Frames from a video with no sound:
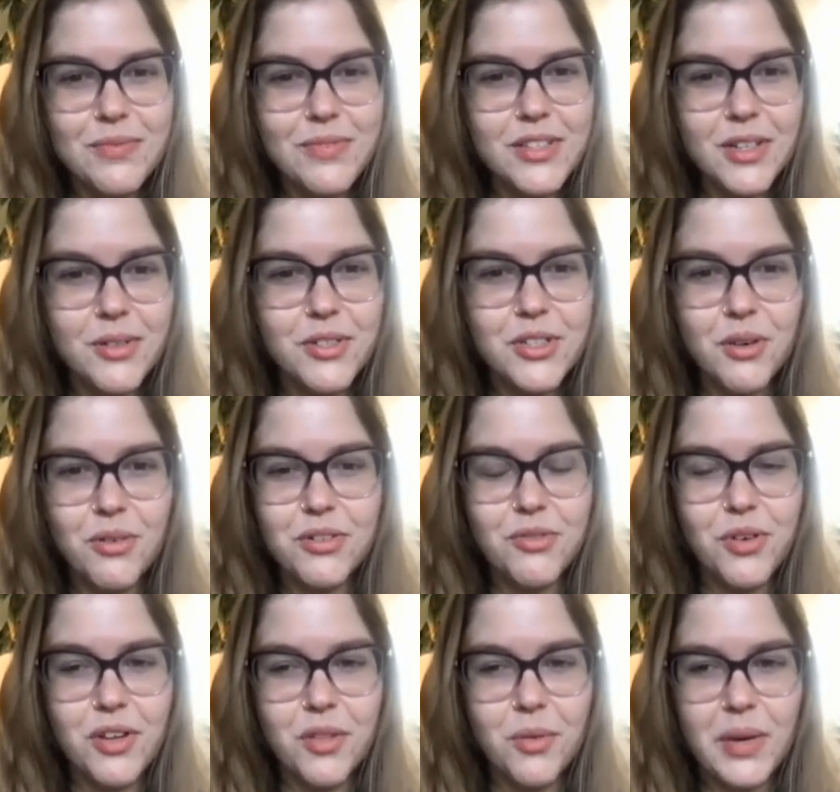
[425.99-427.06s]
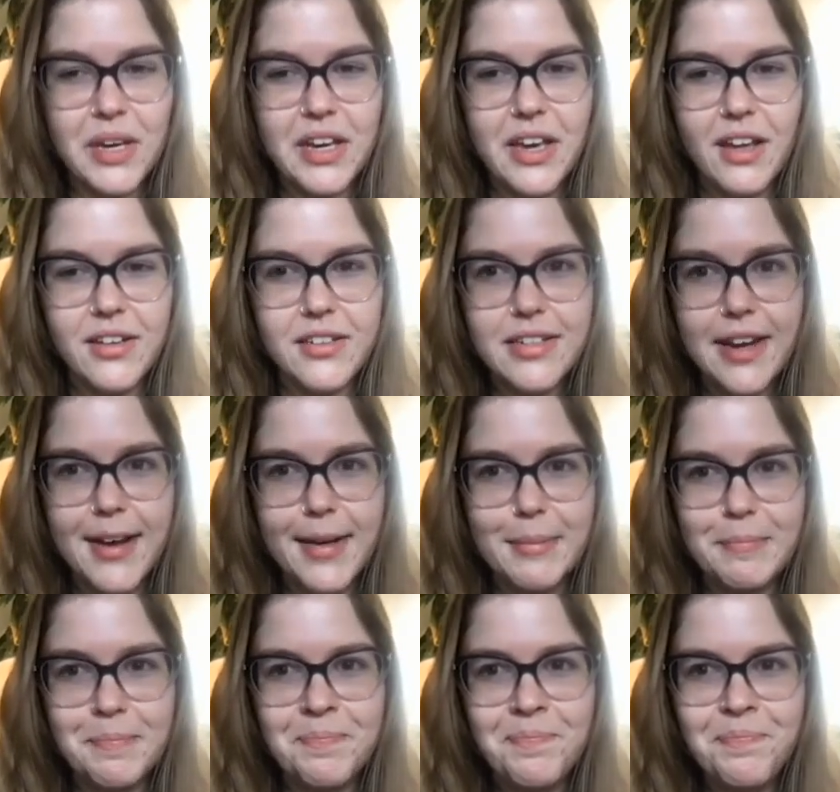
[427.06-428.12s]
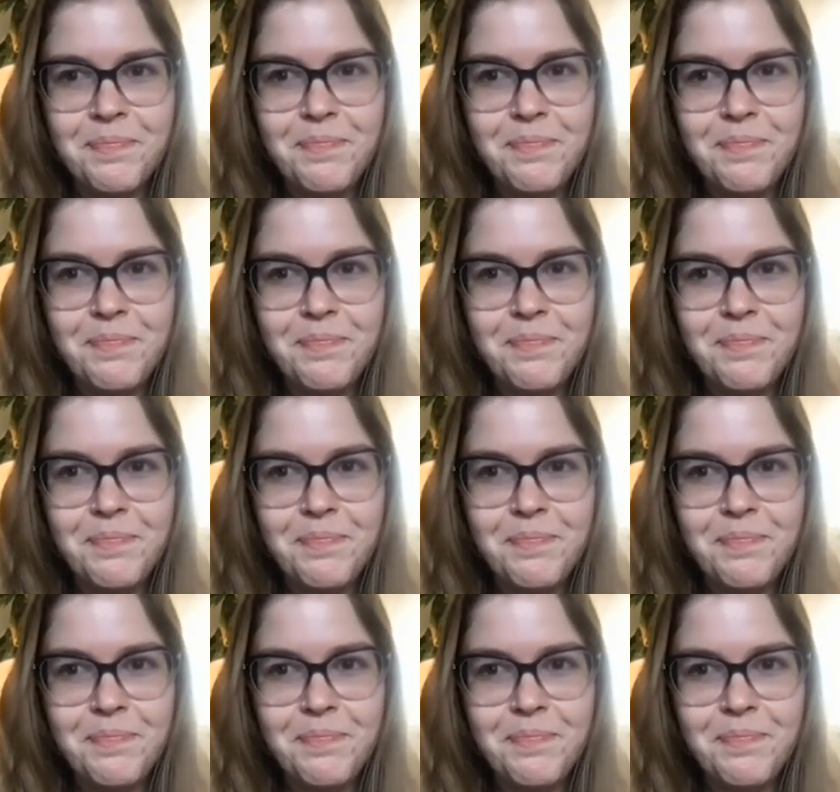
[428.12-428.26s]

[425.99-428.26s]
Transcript: so stoked for the weekend. Um,